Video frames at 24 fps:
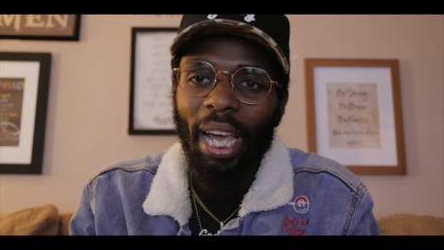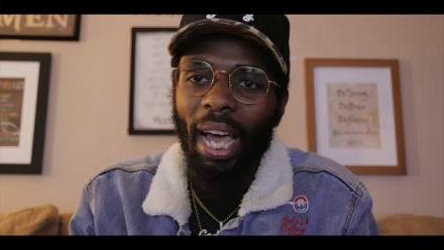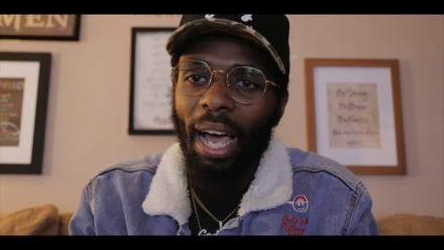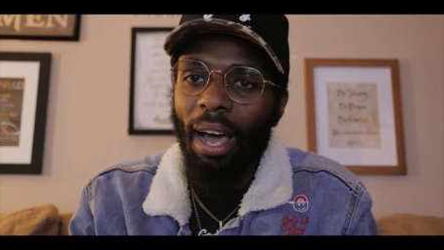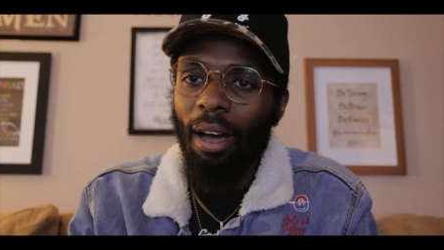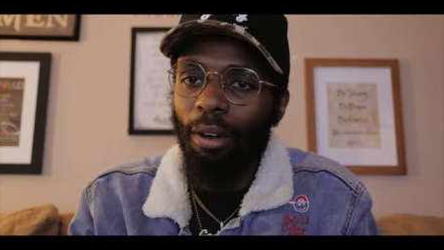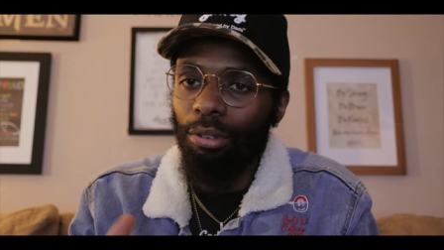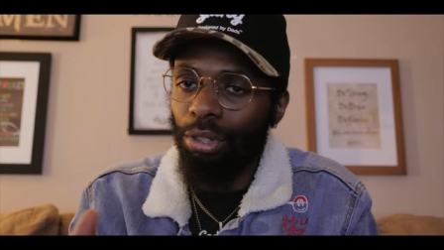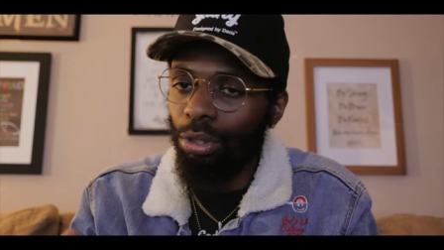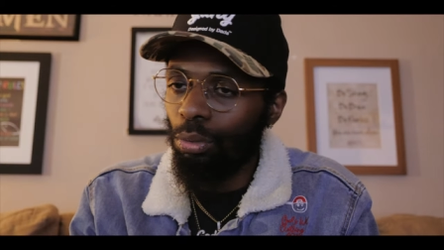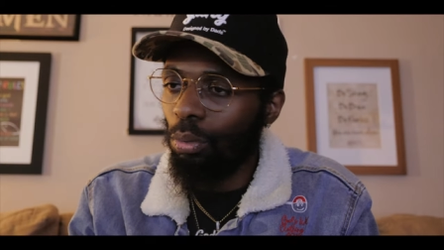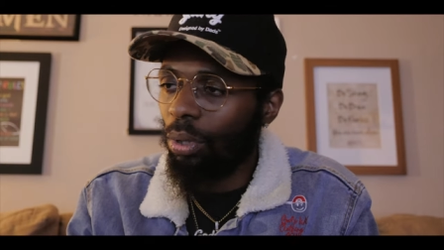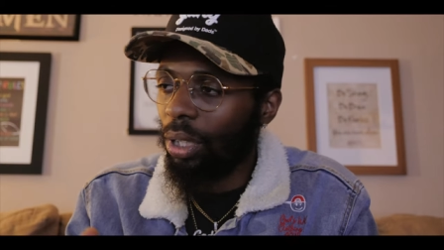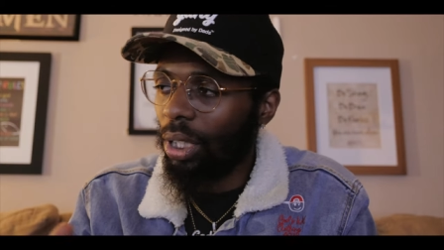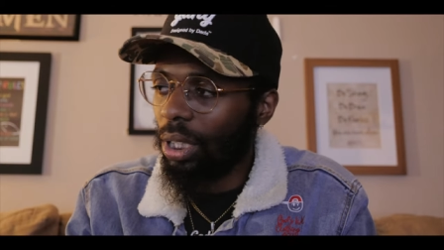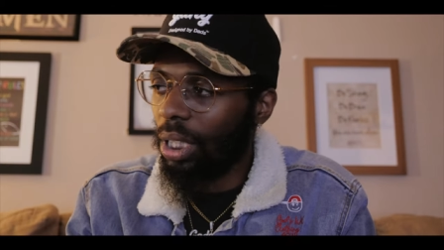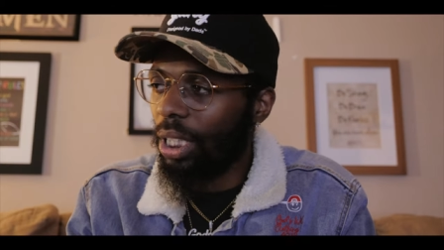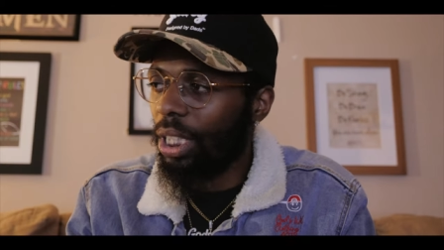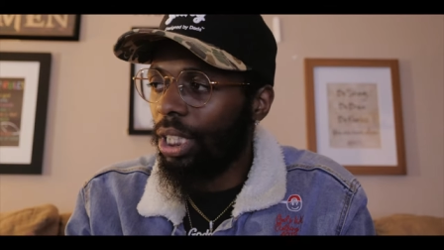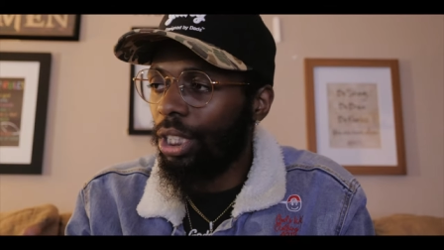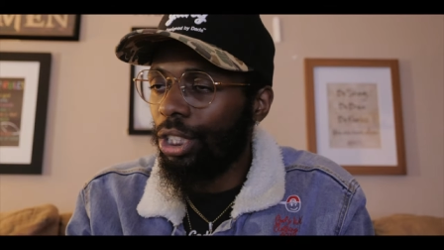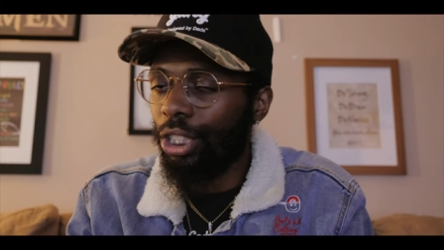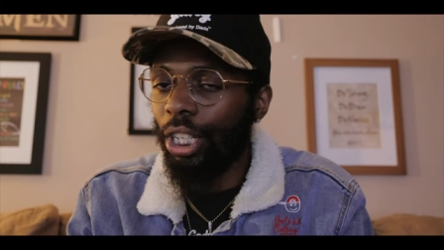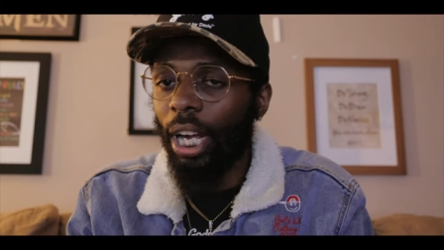and how you want to
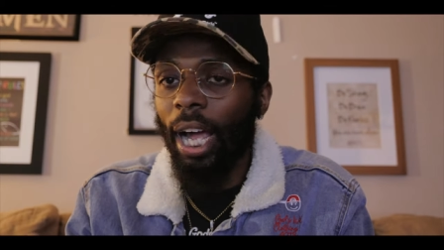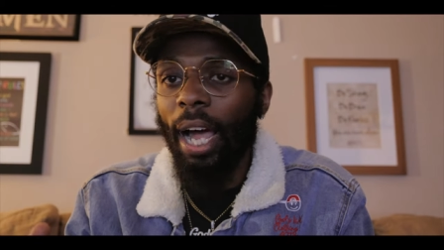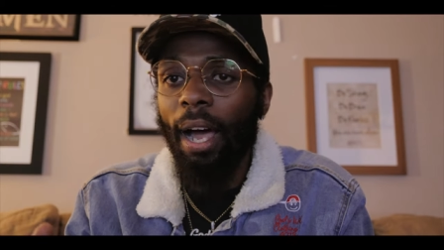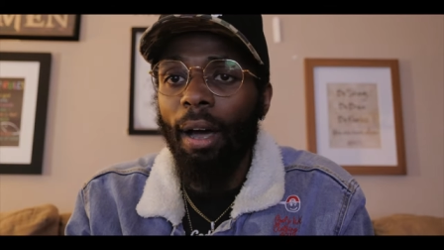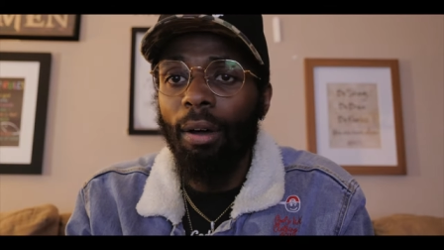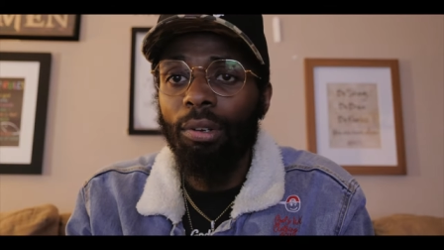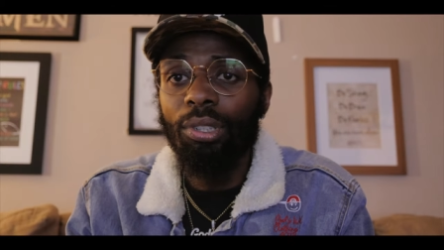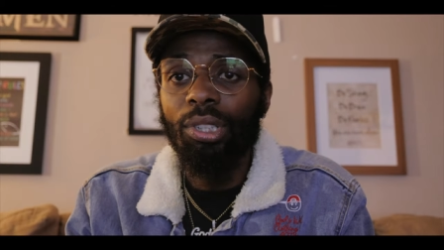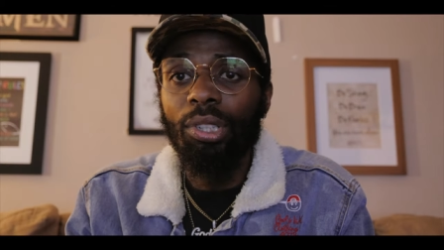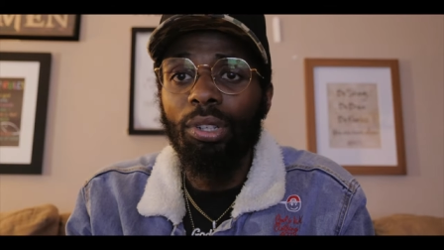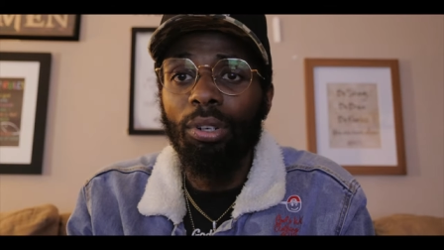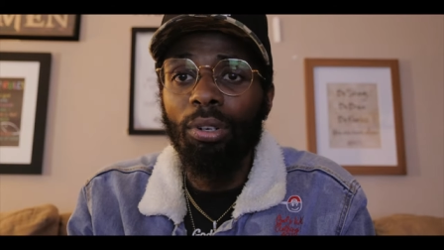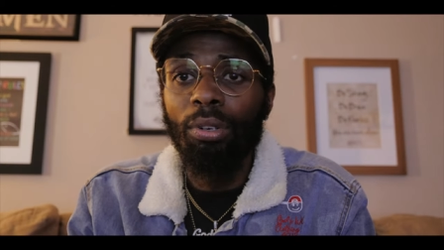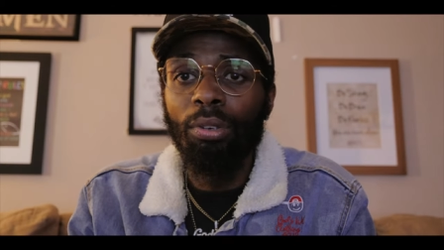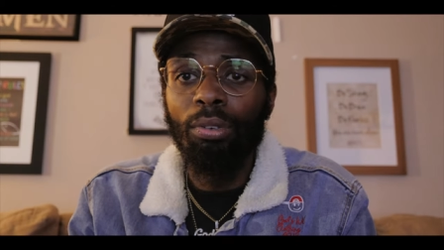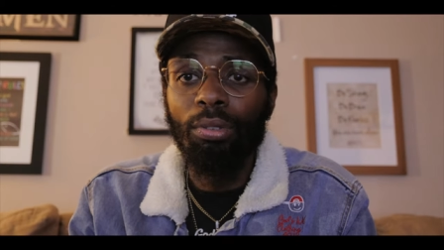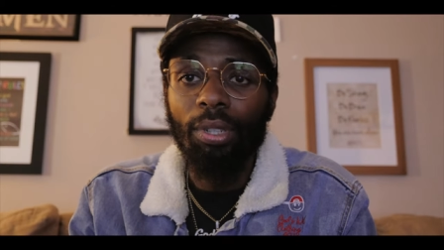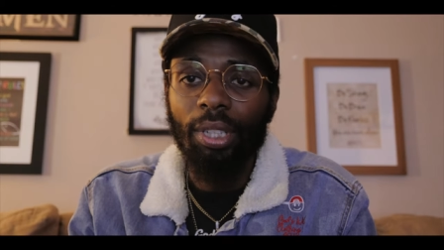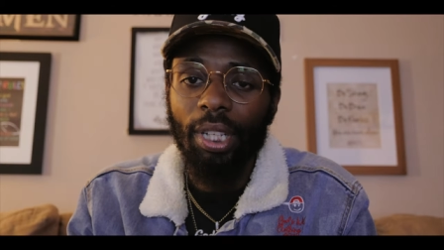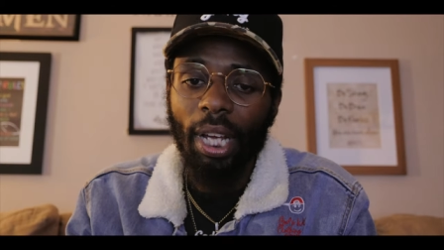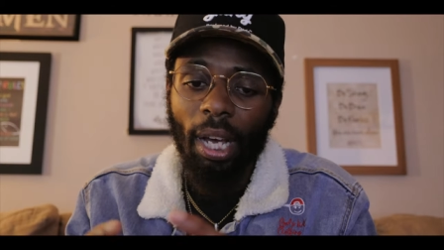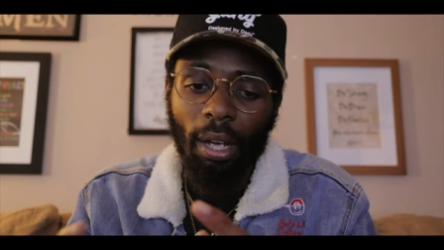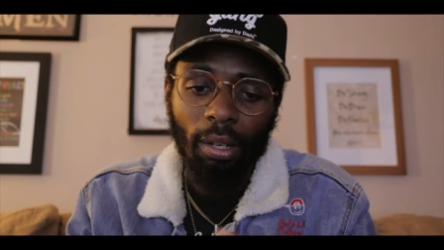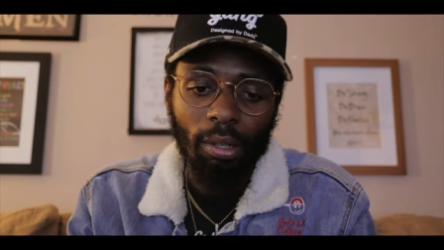lead your
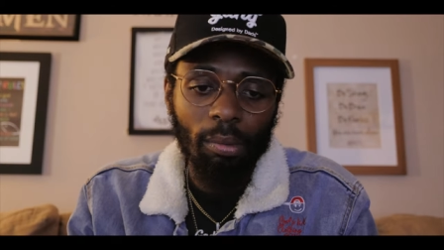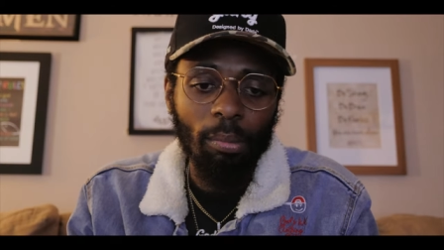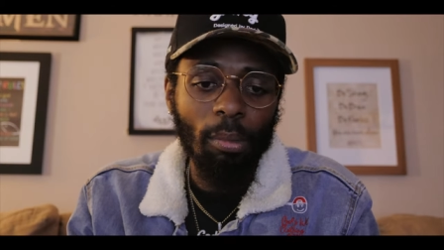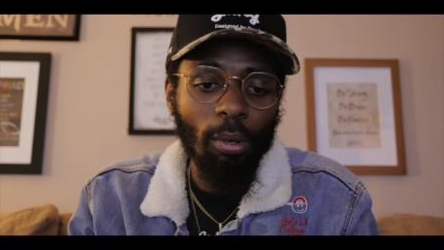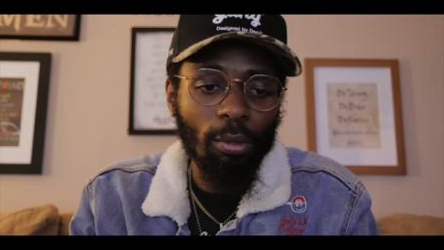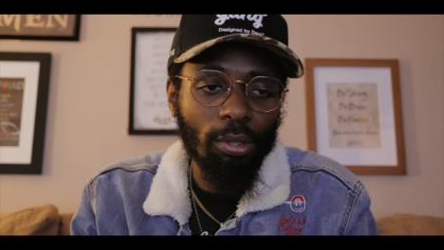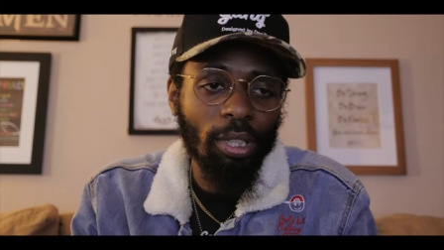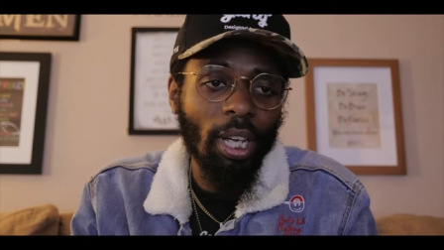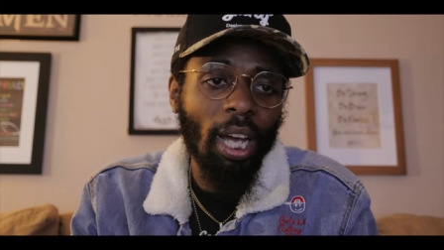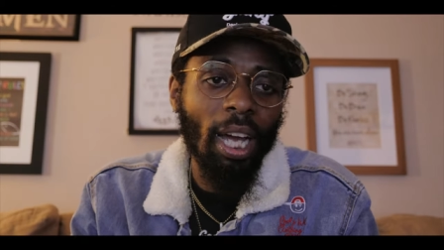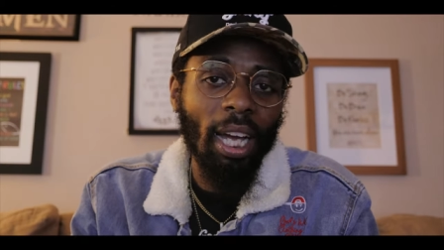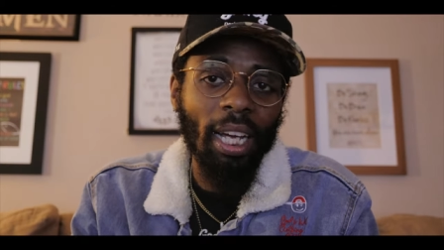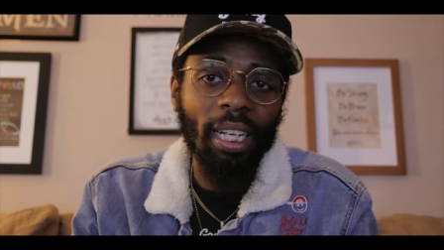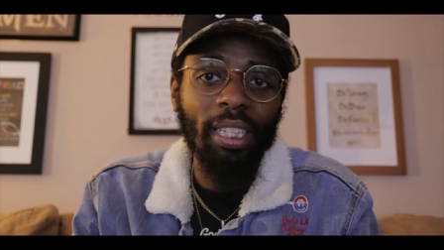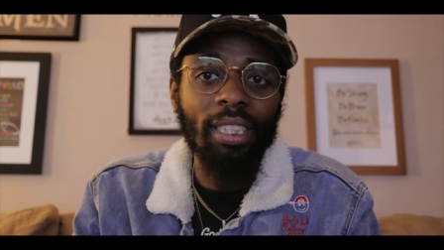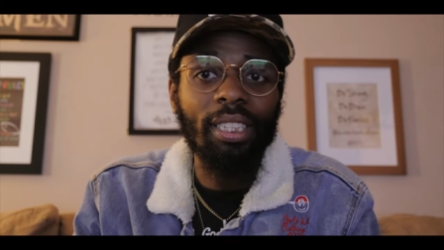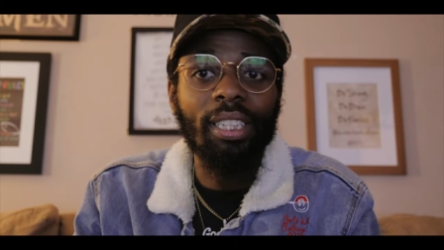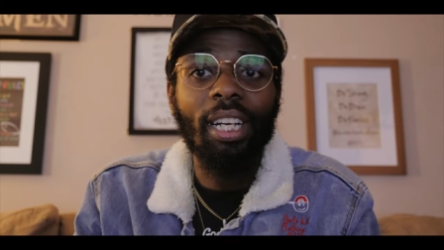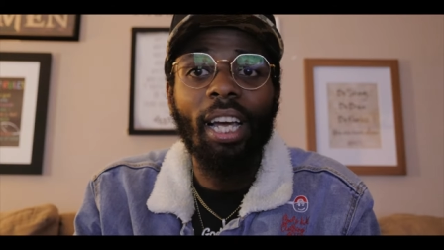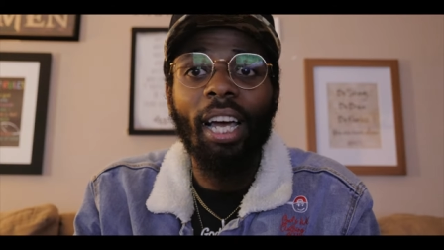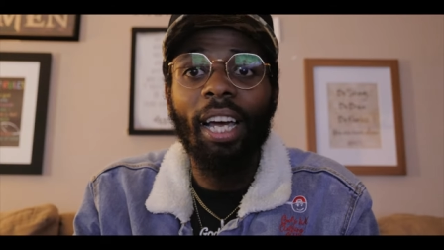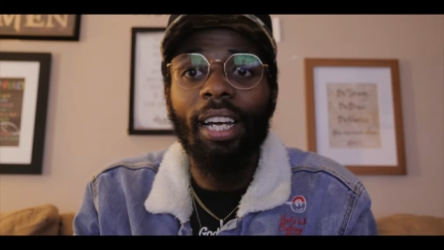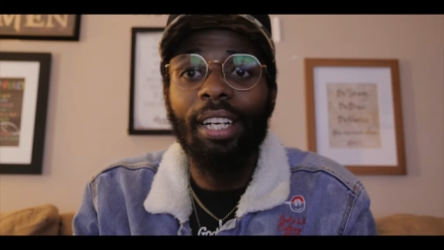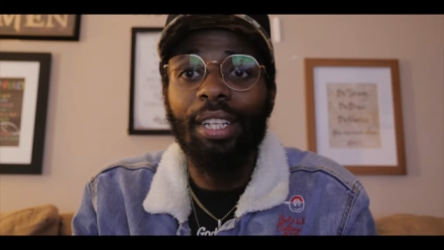household, and how the Most High is
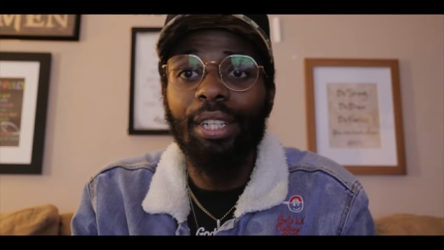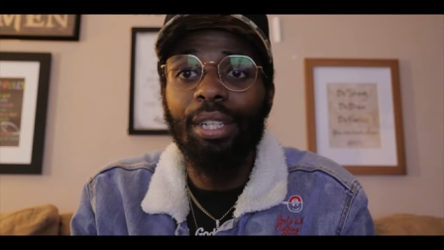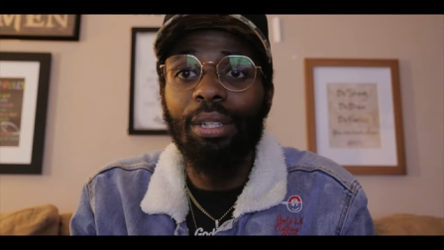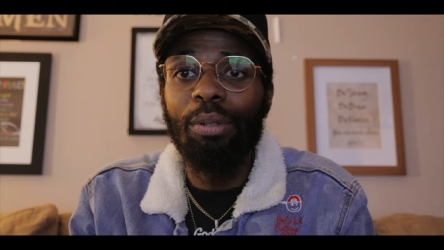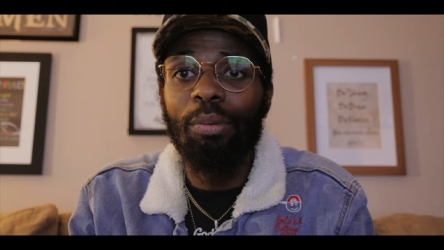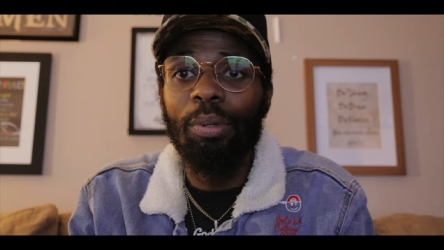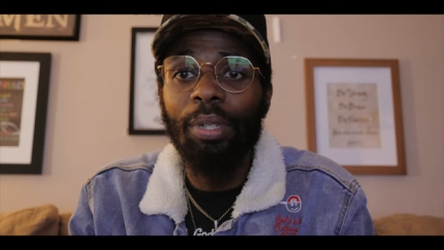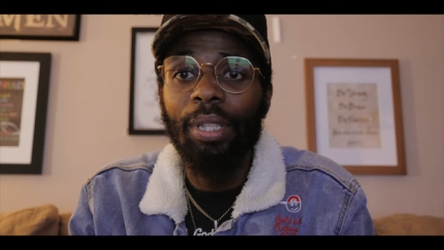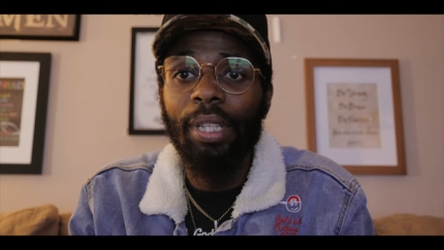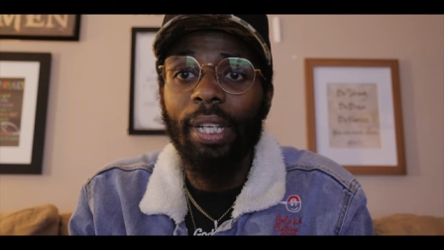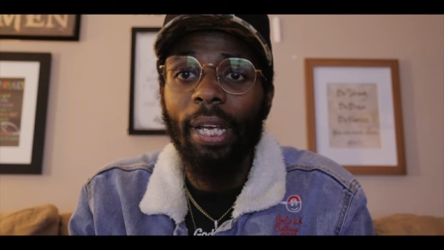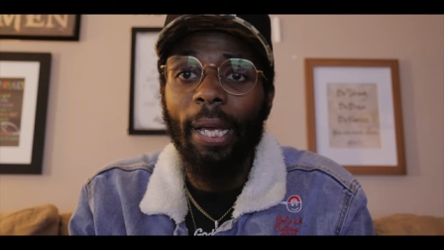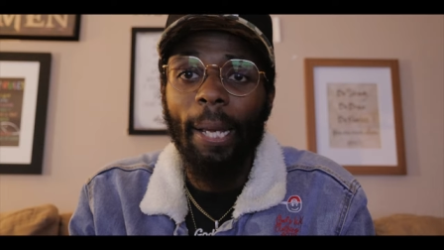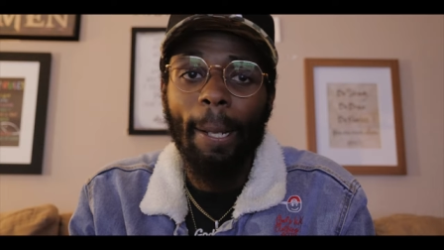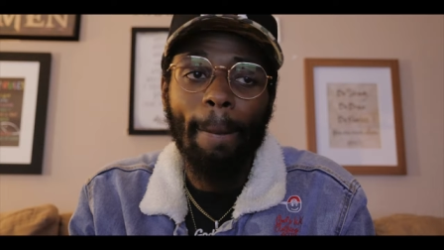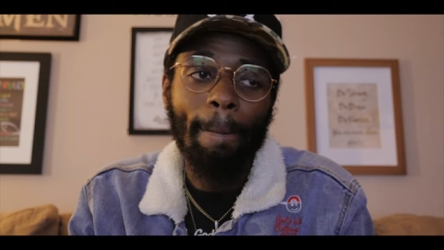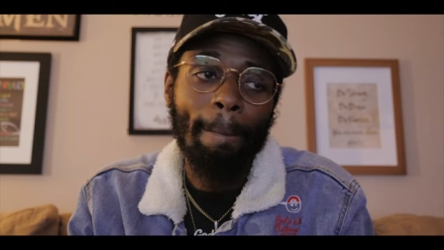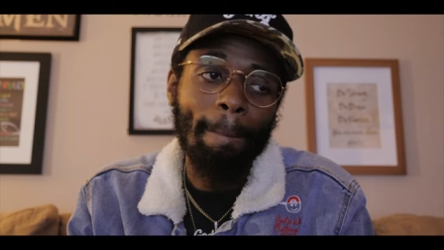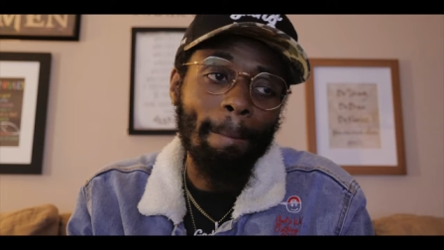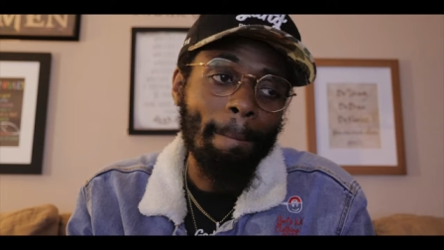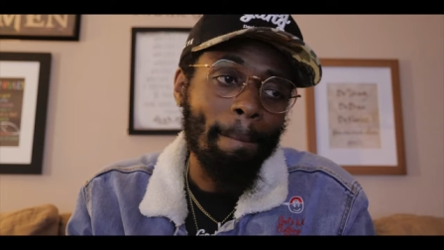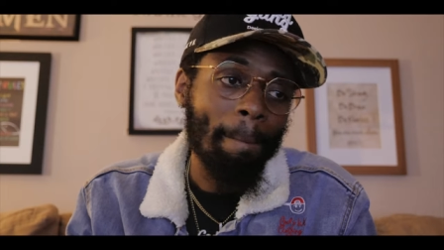guiding you with that.